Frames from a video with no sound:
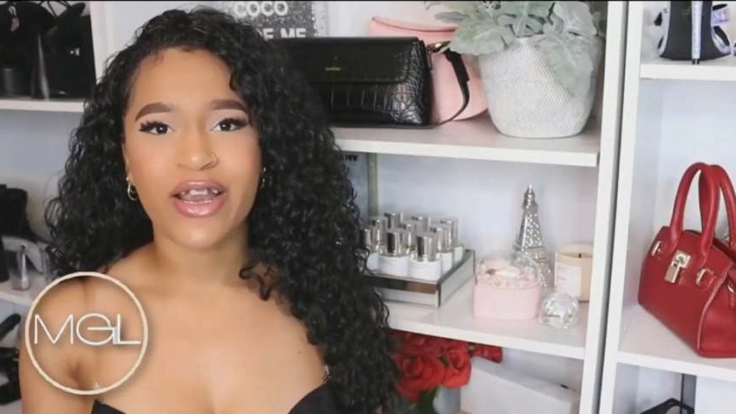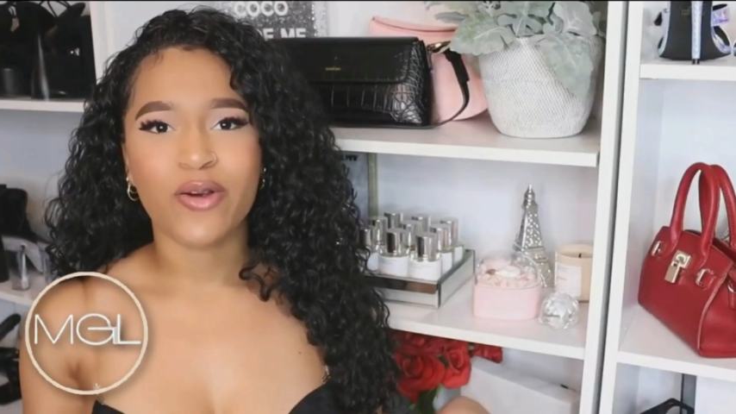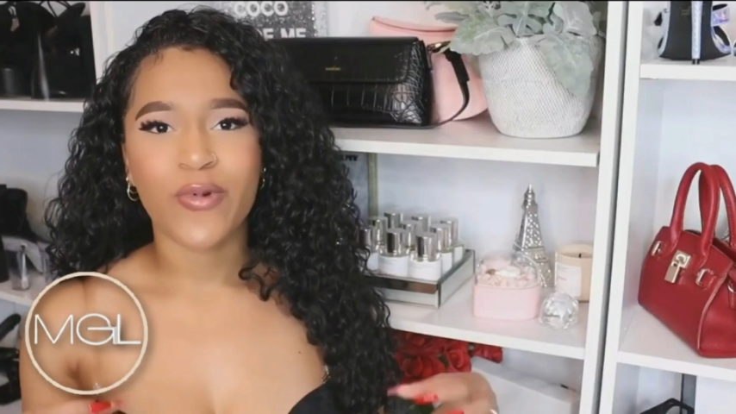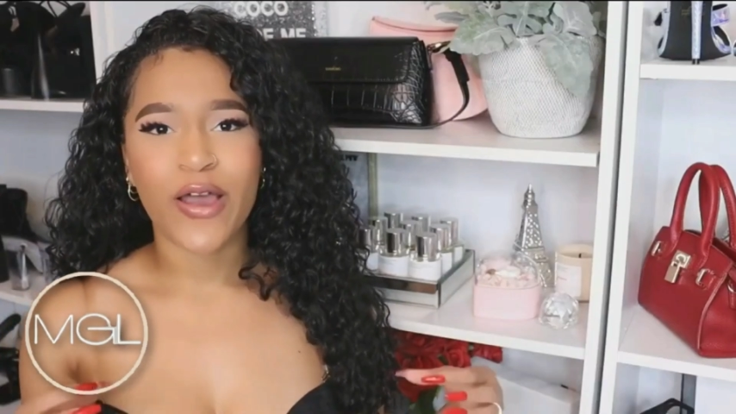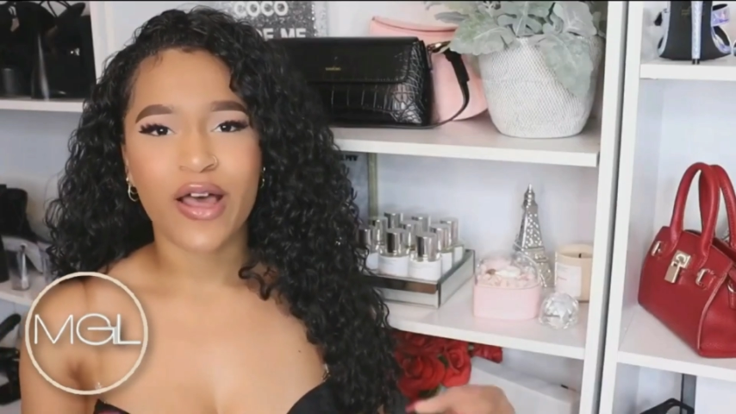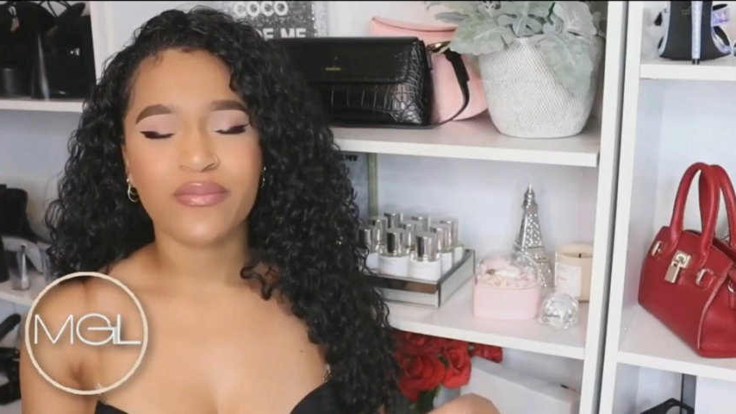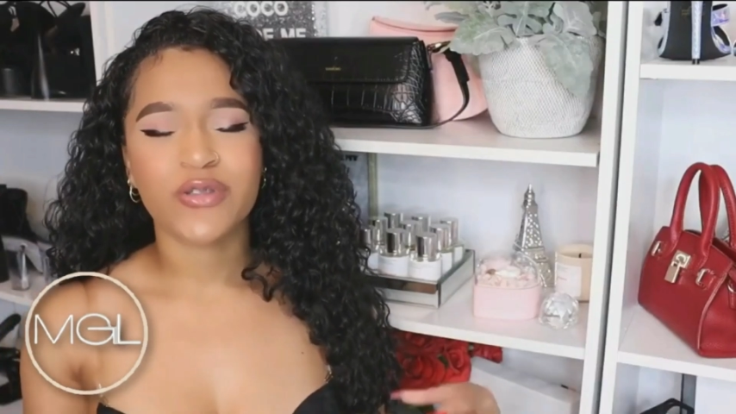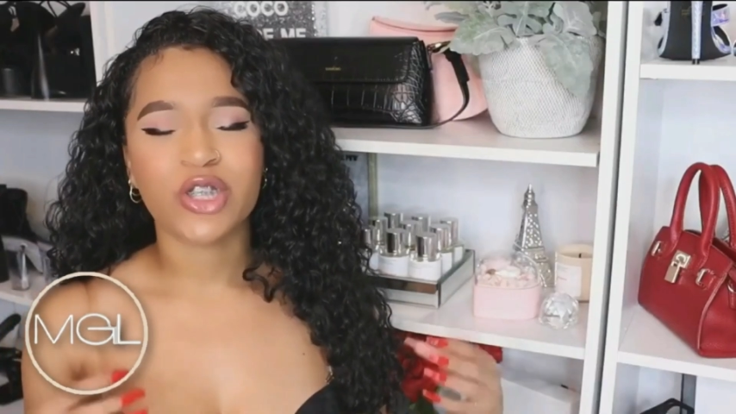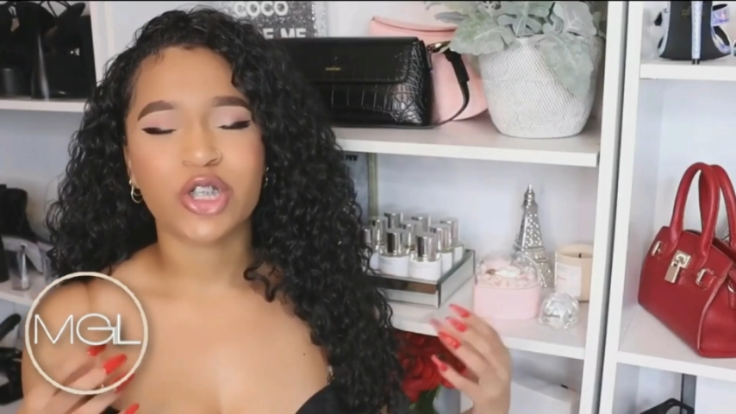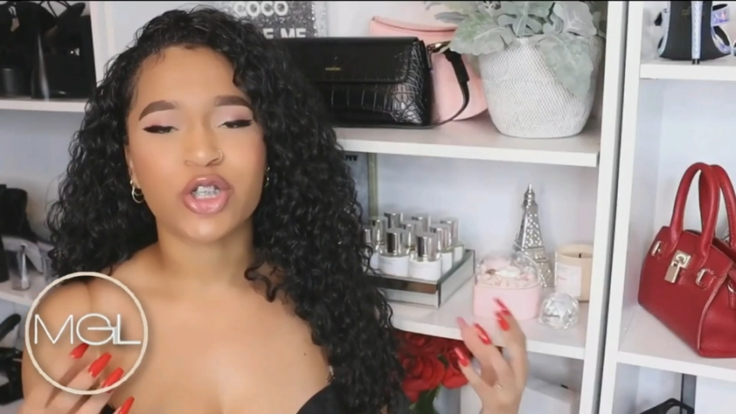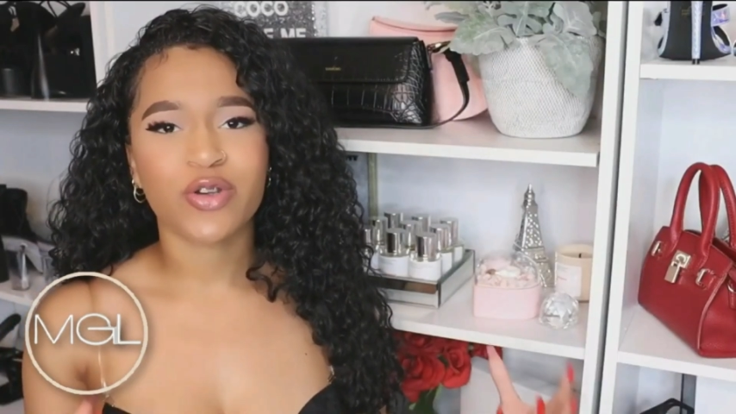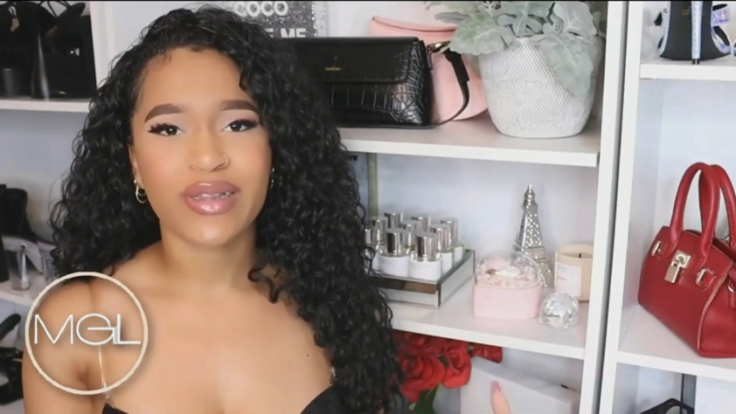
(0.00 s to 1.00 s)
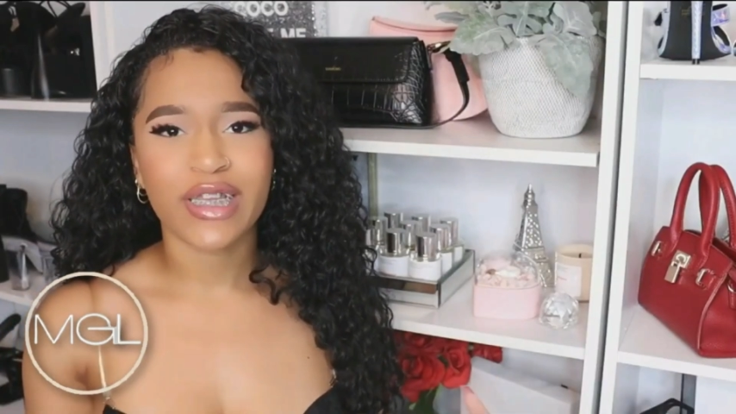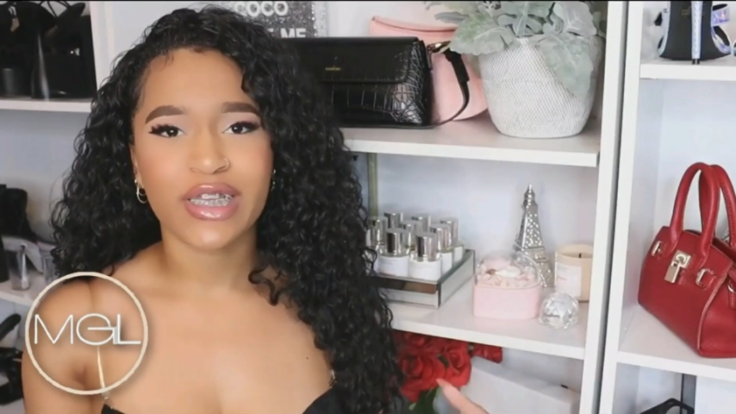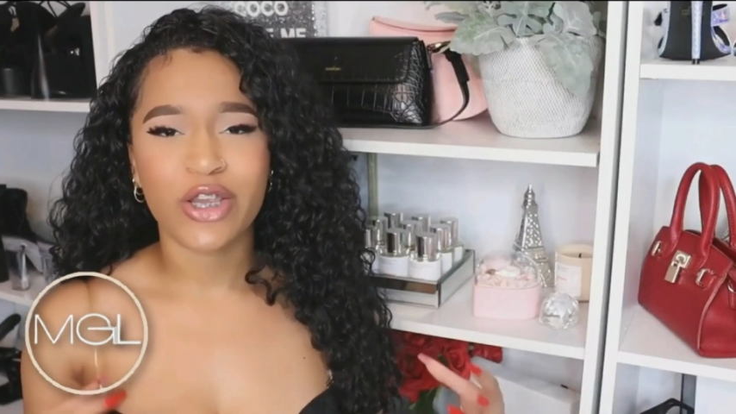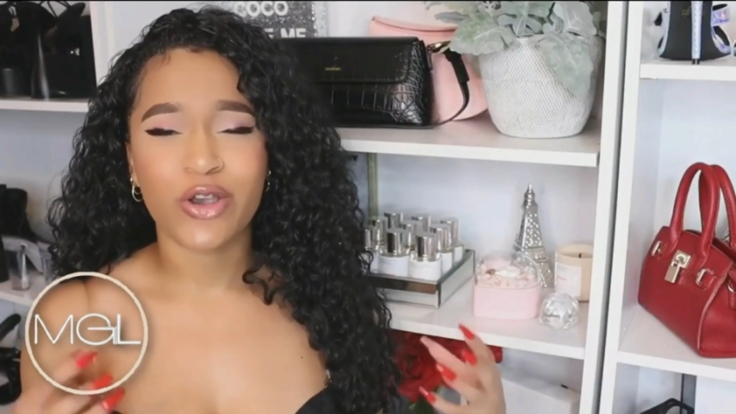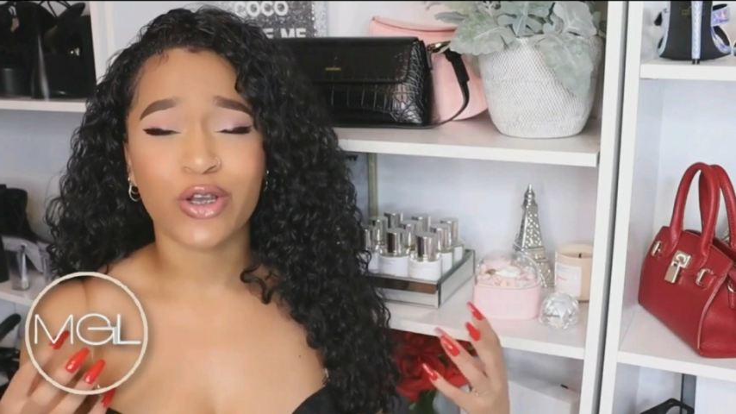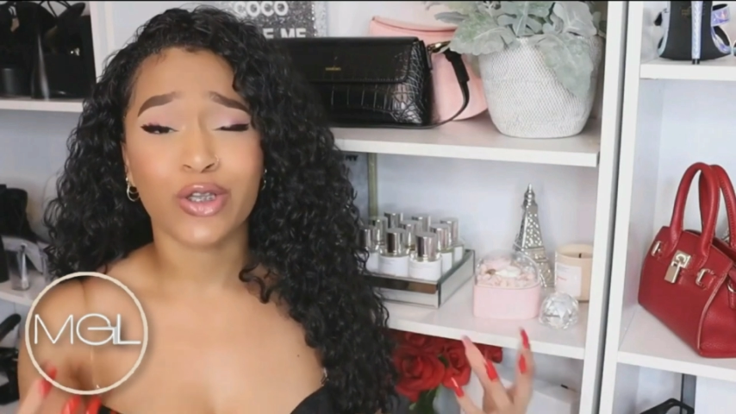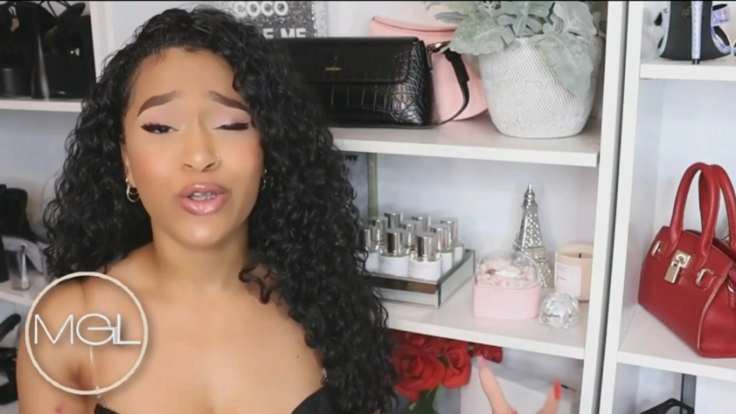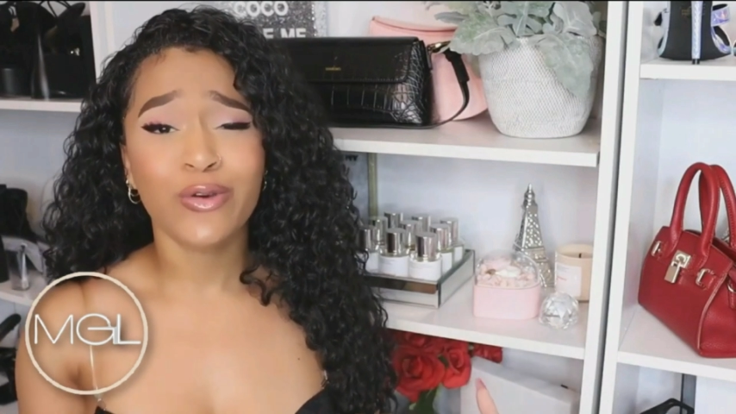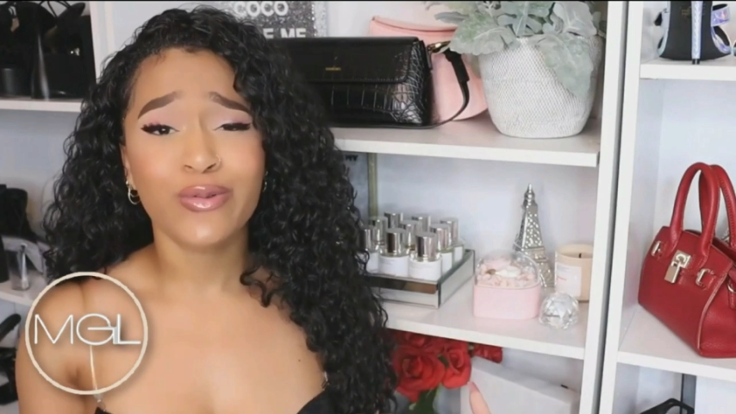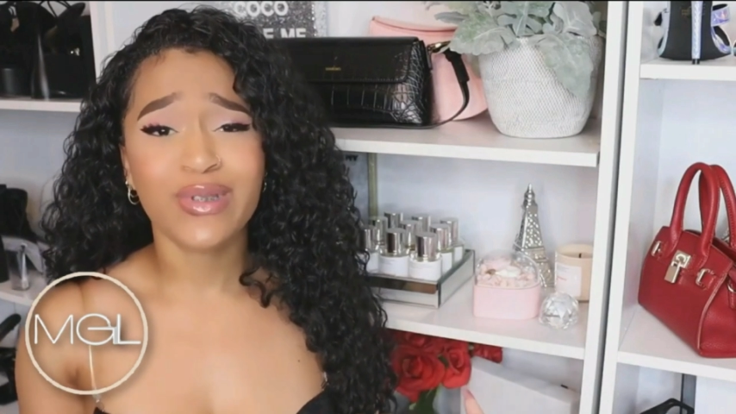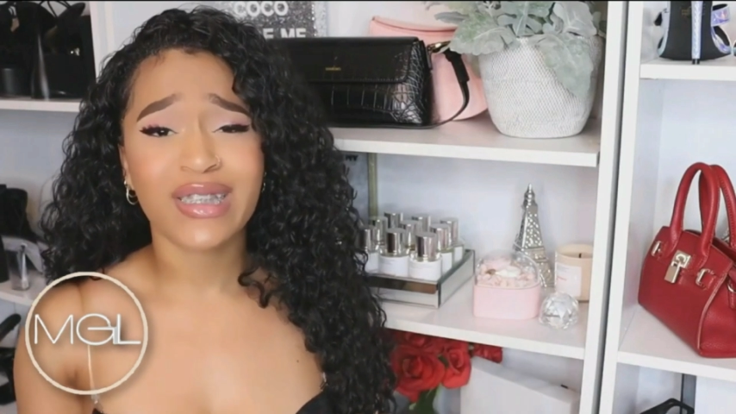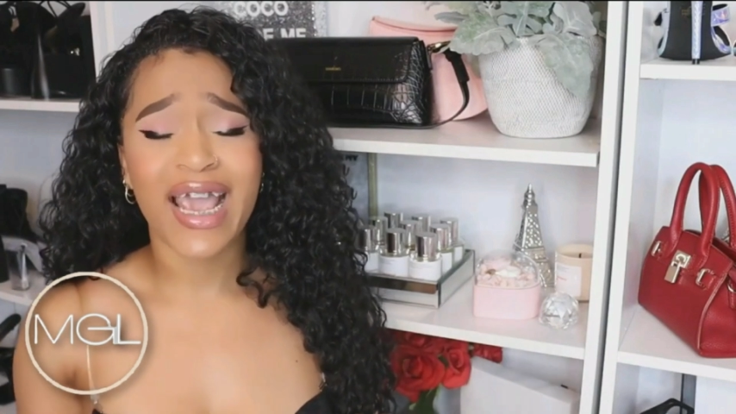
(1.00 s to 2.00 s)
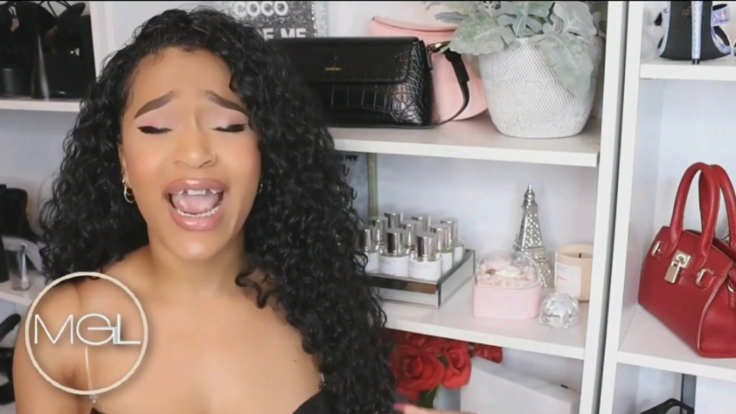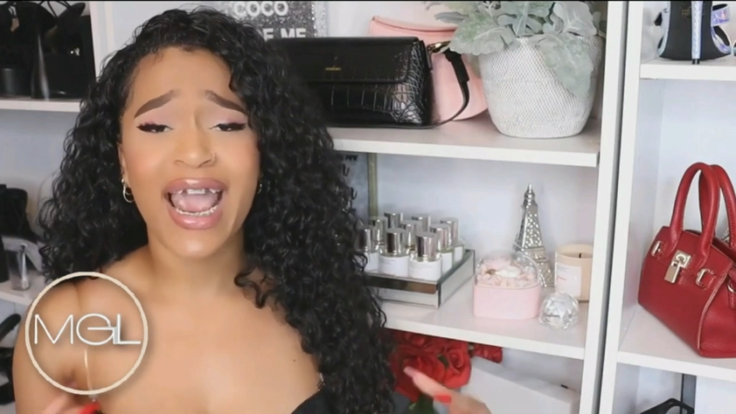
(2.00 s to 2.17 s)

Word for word: here will help to strengthen your glutes